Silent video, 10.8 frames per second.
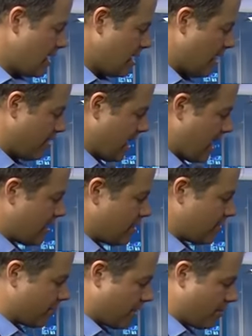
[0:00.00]
Now, at the end
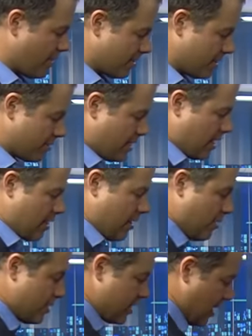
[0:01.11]
of free practice three,
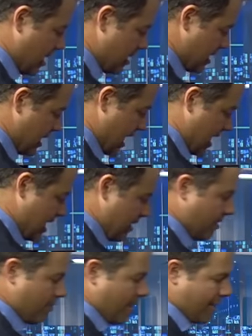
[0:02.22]
those tyres get
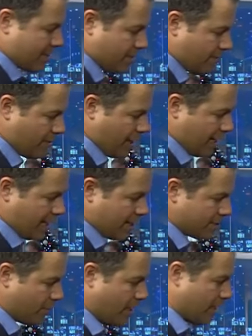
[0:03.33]
given back to Pirelli
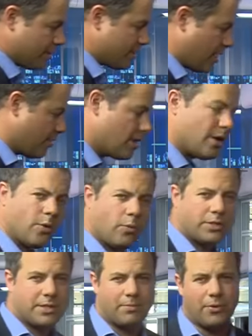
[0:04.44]
as well. So,
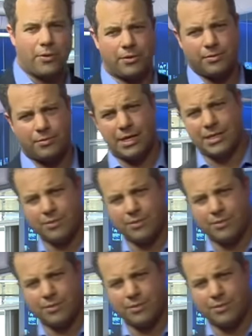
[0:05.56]
what's important really